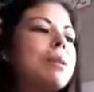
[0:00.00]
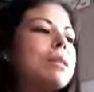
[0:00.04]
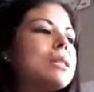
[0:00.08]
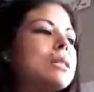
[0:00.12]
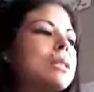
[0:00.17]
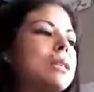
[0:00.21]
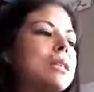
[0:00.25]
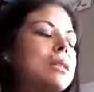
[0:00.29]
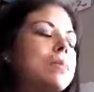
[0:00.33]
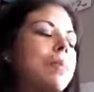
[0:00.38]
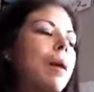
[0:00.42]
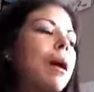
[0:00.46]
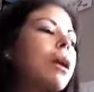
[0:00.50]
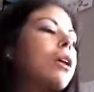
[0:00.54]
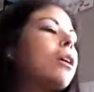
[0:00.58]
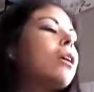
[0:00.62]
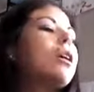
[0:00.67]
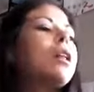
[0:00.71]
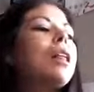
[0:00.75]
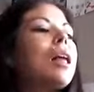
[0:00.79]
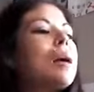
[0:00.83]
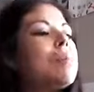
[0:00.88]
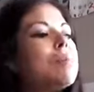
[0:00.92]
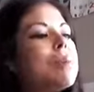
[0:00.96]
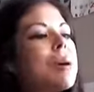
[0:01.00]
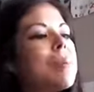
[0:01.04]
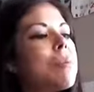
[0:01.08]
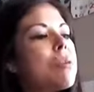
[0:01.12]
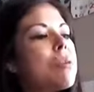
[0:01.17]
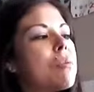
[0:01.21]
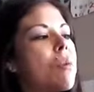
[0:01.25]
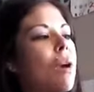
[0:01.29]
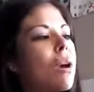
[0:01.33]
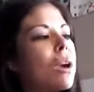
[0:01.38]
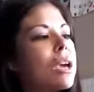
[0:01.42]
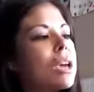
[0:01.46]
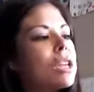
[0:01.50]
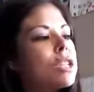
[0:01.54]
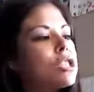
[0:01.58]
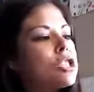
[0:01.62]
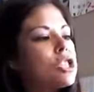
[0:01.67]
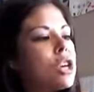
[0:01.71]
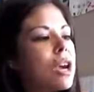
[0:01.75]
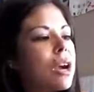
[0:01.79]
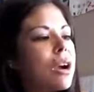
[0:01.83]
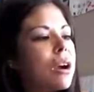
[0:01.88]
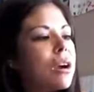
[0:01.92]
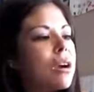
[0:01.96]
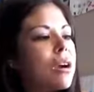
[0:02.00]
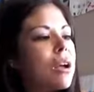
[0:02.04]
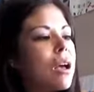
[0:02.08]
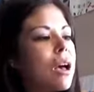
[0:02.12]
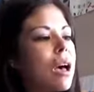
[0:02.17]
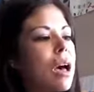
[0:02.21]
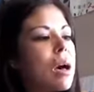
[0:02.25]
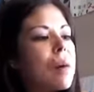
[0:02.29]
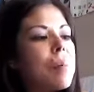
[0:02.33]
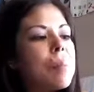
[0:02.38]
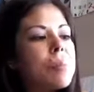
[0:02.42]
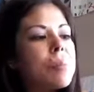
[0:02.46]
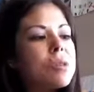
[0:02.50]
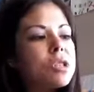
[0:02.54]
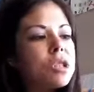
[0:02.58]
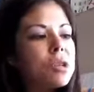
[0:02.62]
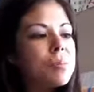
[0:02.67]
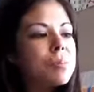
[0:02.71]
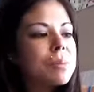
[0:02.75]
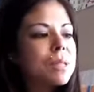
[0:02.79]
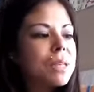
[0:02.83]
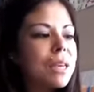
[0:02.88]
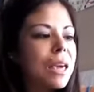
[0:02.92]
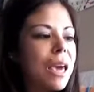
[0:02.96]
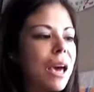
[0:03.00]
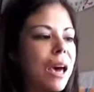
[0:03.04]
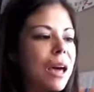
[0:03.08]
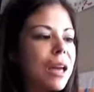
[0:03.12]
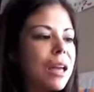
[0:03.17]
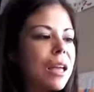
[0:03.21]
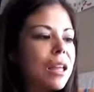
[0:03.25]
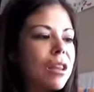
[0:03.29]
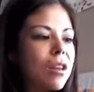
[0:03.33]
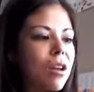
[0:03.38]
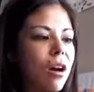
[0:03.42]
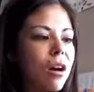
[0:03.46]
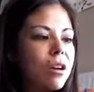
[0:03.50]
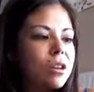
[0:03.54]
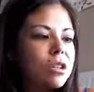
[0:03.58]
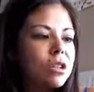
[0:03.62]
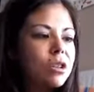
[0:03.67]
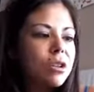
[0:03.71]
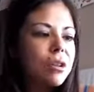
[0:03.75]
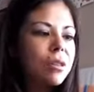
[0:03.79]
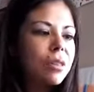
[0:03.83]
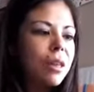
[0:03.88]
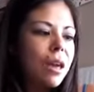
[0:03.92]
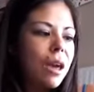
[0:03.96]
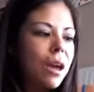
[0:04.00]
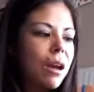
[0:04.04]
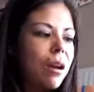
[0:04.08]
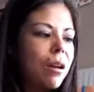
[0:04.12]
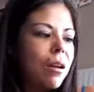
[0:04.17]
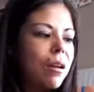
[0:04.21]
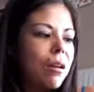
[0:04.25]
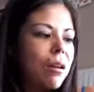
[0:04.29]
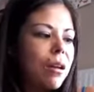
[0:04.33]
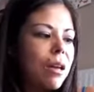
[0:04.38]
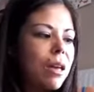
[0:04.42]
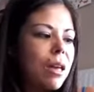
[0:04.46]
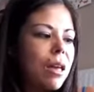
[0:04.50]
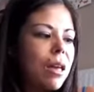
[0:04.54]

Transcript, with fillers: bitsy spider climbed up the rocking chair, up jumped a cat and knocked her in the air.